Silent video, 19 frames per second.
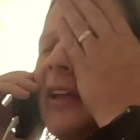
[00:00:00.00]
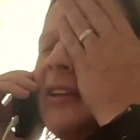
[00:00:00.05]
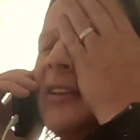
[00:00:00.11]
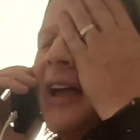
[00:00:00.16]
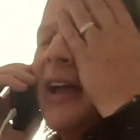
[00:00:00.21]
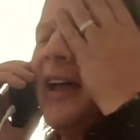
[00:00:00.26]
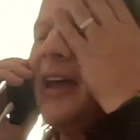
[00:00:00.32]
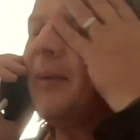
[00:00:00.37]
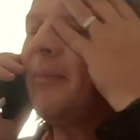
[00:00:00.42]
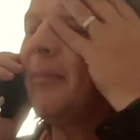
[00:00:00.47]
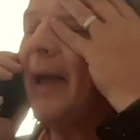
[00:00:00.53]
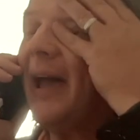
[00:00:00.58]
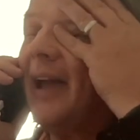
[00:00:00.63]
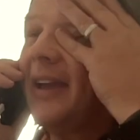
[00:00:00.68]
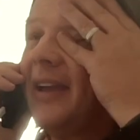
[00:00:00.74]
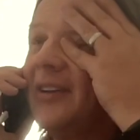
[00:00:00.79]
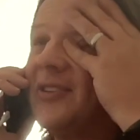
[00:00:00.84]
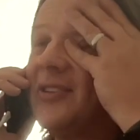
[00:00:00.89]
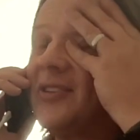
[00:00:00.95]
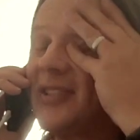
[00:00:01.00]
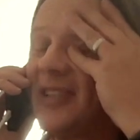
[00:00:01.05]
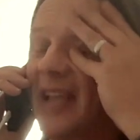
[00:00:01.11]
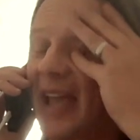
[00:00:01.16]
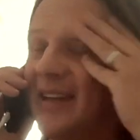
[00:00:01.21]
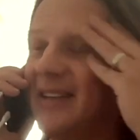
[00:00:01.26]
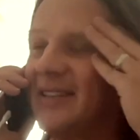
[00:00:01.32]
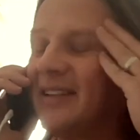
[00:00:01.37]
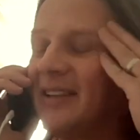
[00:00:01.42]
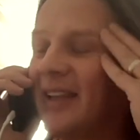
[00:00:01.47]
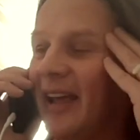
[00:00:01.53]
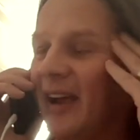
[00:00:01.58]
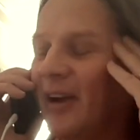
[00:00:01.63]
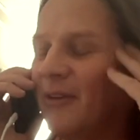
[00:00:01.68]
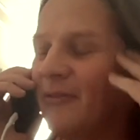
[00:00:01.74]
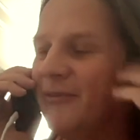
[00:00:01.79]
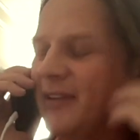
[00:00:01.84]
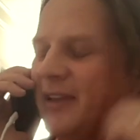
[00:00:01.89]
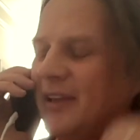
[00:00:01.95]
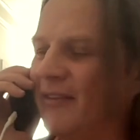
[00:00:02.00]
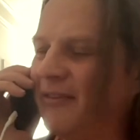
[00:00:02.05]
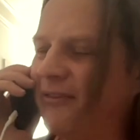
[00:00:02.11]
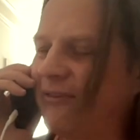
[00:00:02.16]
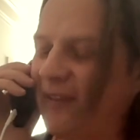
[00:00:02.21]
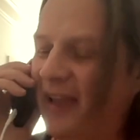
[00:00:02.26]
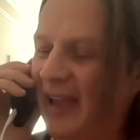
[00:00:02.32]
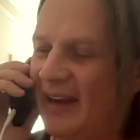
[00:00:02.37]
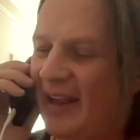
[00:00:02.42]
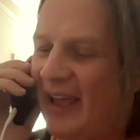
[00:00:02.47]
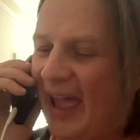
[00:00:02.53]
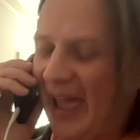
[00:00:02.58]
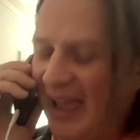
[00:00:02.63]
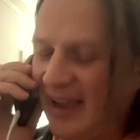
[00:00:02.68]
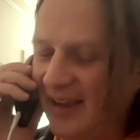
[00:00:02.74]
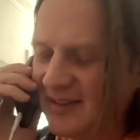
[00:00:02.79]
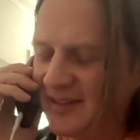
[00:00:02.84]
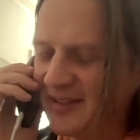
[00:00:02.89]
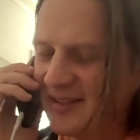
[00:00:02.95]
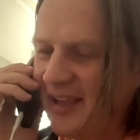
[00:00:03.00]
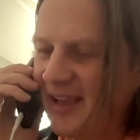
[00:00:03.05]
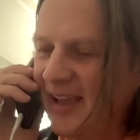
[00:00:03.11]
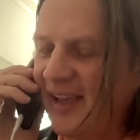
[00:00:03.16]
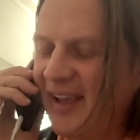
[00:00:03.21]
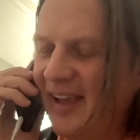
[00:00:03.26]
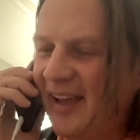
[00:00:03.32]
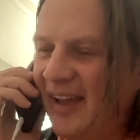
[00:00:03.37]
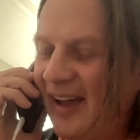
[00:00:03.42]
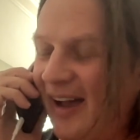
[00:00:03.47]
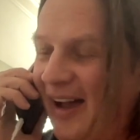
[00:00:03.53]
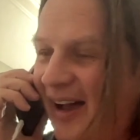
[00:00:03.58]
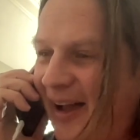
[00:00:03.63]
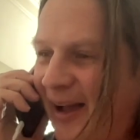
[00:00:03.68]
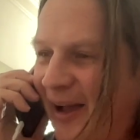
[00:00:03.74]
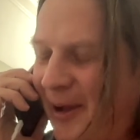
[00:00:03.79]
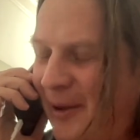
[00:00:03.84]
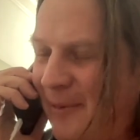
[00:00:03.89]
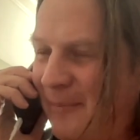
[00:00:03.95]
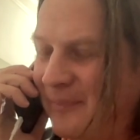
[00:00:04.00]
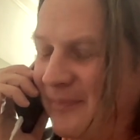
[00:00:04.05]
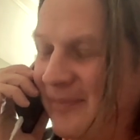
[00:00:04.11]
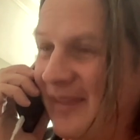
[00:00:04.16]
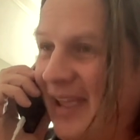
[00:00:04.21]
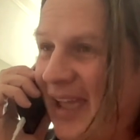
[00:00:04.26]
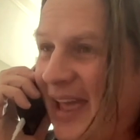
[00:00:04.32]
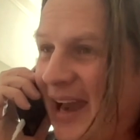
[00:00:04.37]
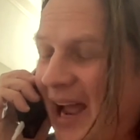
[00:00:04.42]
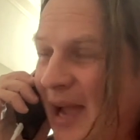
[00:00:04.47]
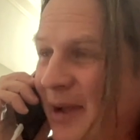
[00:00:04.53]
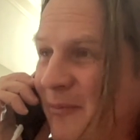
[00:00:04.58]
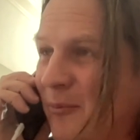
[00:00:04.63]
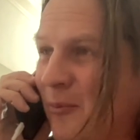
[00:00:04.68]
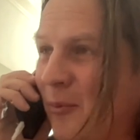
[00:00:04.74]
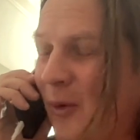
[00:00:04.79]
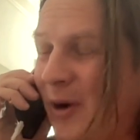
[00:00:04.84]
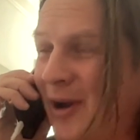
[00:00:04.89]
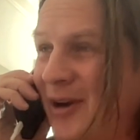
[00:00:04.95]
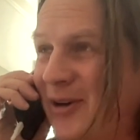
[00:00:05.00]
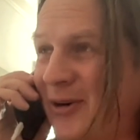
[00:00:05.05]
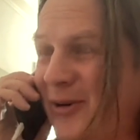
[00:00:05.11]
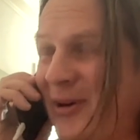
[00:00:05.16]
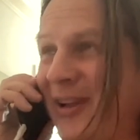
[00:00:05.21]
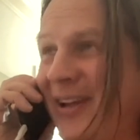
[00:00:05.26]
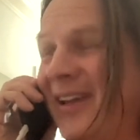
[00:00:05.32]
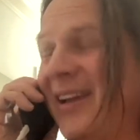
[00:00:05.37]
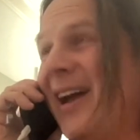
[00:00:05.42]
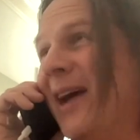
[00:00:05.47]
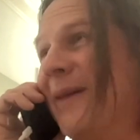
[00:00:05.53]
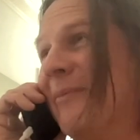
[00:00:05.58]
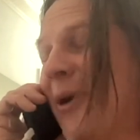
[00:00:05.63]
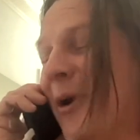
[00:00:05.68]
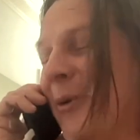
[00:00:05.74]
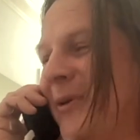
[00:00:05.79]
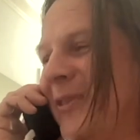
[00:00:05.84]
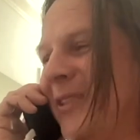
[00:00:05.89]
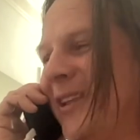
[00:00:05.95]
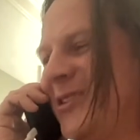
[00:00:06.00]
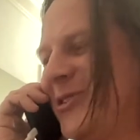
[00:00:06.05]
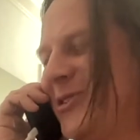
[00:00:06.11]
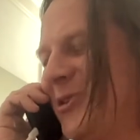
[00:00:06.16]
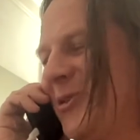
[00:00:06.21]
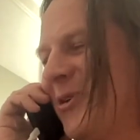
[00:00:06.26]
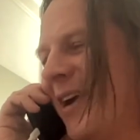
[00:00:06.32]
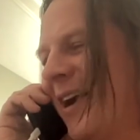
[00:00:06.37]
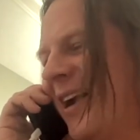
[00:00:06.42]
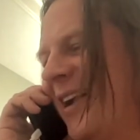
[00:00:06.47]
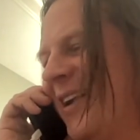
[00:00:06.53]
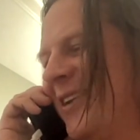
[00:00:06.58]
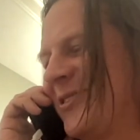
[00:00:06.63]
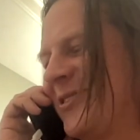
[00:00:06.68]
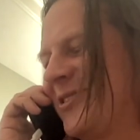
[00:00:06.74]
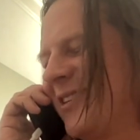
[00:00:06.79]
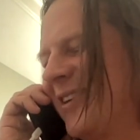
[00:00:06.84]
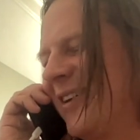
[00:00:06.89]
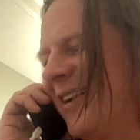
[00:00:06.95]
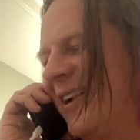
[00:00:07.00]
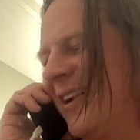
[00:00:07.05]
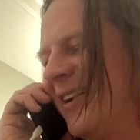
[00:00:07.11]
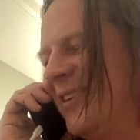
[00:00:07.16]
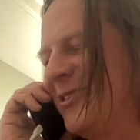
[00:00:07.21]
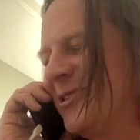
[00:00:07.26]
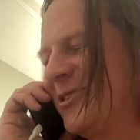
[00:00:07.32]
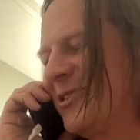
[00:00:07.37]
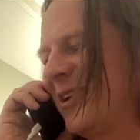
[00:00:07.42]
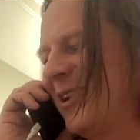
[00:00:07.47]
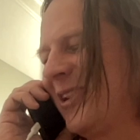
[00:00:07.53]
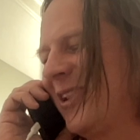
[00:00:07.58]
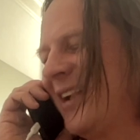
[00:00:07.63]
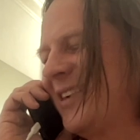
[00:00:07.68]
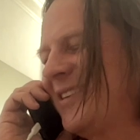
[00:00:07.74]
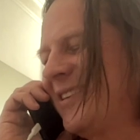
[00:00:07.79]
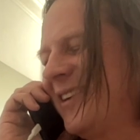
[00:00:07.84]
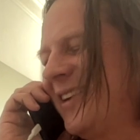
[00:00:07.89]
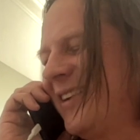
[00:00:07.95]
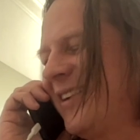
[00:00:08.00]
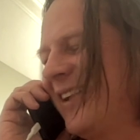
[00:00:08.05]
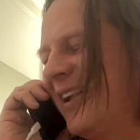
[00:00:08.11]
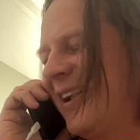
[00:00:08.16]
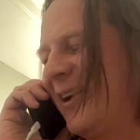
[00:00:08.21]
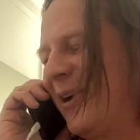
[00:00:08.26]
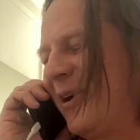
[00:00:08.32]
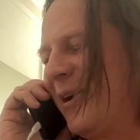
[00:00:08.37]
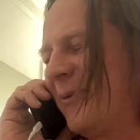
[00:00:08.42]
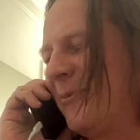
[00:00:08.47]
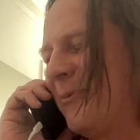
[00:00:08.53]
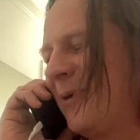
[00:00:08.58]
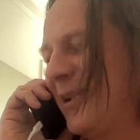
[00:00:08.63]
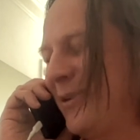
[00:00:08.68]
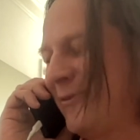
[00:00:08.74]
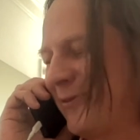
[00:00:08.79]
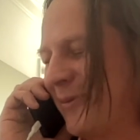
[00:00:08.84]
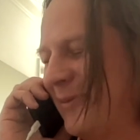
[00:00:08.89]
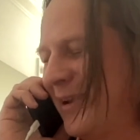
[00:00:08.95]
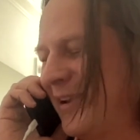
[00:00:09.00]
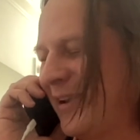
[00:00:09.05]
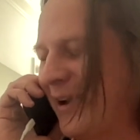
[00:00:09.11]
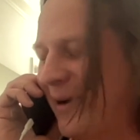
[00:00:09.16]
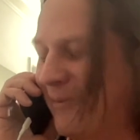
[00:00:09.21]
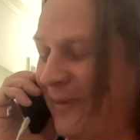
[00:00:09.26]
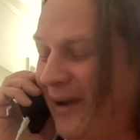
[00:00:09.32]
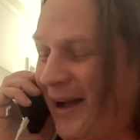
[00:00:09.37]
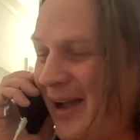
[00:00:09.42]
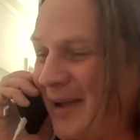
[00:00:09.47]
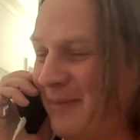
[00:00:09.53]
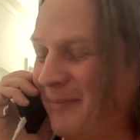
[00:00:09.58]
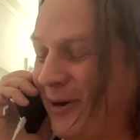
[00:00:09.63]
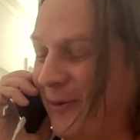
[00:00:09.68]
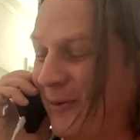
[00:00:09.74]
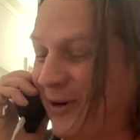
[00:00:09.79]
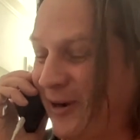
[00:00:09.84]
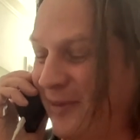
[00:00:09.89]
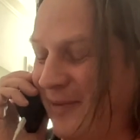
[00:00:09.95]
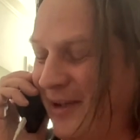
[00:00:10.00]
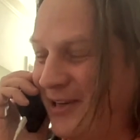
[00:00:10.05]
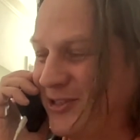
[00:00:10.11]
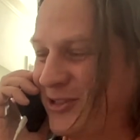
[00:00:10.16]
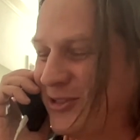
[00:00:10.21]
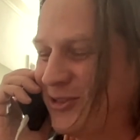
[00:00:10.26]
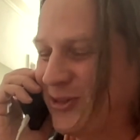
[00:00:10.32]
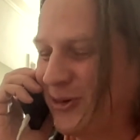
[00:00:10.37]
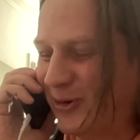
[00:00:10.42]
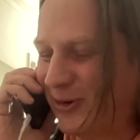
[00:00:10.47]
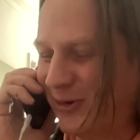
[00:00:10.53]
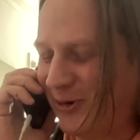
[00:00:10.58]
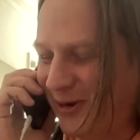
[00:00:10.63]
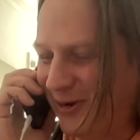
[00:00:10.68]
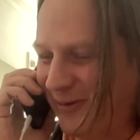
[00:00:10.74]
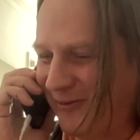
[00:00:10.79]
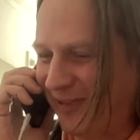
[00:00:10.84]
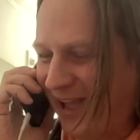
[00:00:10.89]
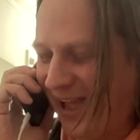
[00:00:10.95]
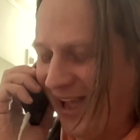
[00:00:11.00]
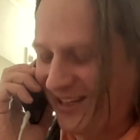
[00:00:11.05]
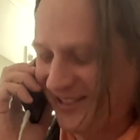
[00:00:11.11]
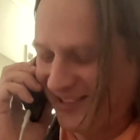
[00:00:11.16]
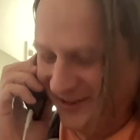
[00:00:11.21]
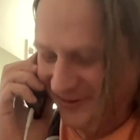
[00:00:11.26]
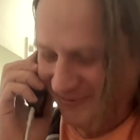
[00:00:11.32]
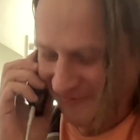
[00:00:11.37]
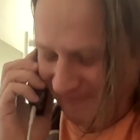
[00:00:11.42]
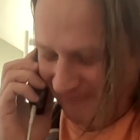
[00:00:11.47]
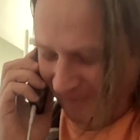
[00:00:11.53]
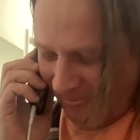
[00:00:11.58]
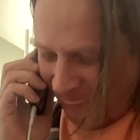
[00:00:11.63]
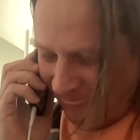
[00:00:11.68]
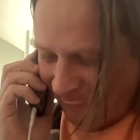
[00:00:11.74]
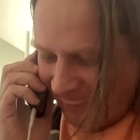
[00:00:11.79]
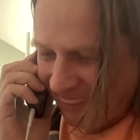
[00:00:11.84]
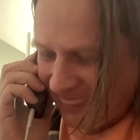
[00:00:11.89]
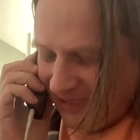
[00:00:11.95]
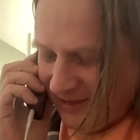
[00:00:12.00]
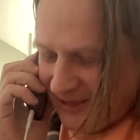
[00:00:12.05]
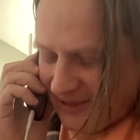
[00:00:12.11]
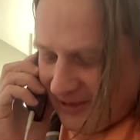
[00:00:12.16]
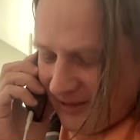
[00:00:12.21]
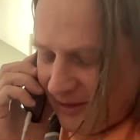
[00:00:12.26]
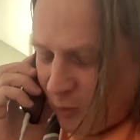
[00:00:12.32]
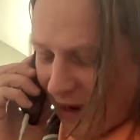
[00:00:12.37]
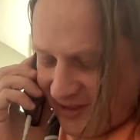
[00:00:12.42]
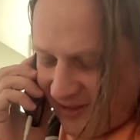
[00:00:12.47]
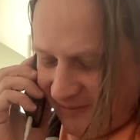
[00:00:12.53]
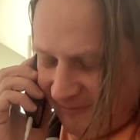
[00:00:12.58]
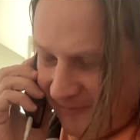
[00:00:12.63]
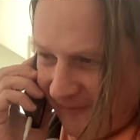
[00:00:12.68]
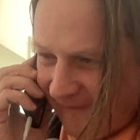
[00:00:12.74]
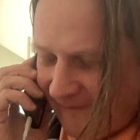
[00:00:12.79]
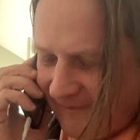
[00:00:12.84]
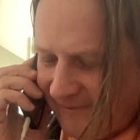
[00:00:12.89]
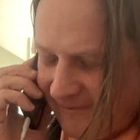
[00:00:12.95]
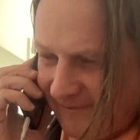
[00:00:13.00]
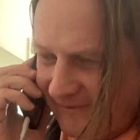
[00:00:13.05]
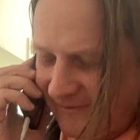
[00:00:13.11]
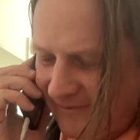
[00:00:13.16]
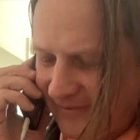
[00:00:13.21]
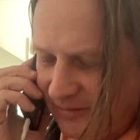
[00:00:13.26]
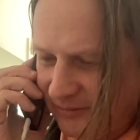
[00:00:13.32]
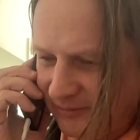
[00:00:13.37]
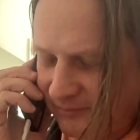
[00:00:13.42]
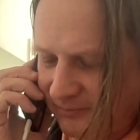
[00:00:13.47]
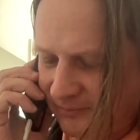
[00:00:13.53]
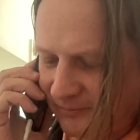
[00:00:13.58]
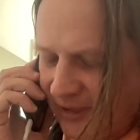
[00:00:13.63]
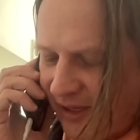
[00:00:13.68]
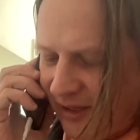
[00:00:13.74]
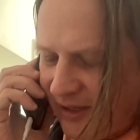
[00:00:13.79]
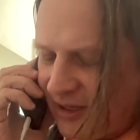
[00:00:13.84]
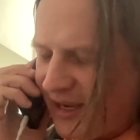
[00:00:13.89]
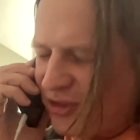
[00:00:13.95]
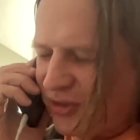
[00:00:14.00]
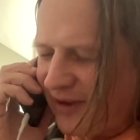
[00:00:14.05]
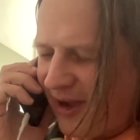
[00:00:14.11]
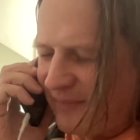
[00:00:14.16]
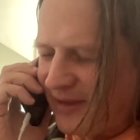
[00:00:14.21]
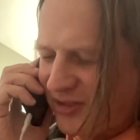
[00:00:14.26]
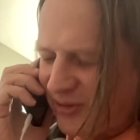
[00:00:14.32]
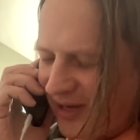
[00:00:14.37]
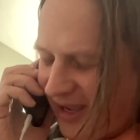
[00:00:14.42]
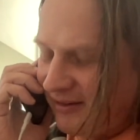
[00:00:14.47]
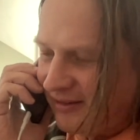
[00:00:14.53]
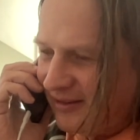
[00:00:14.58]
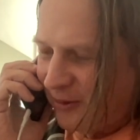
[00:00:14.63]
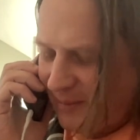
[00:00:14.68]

I had a package sent there via FedEx, and I'm wondering, I'm hoping that you guys just collected it and are waiting for me to come by, but I wanted to make sure of that. West. It should have come yesterday.